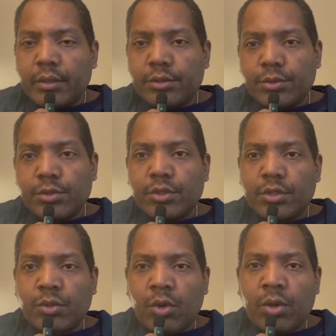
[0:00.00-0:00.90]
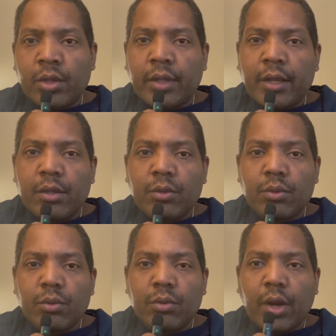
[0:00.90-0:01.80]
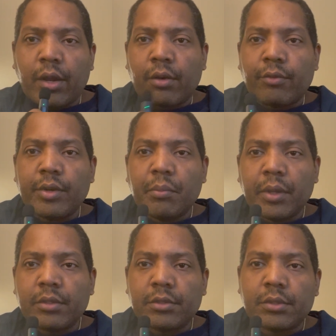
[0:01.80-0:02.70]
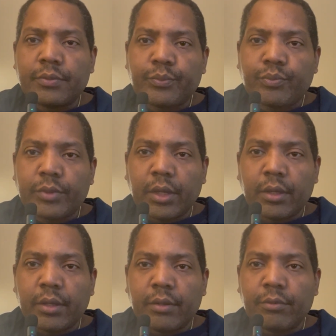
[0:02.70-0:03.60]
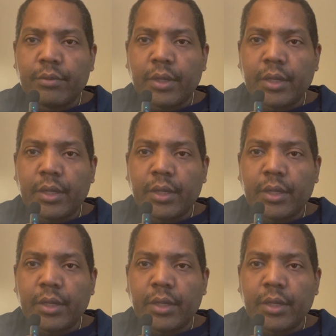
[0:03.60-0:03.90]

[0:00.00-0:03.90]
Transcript: Choose the song that you are going to remix, and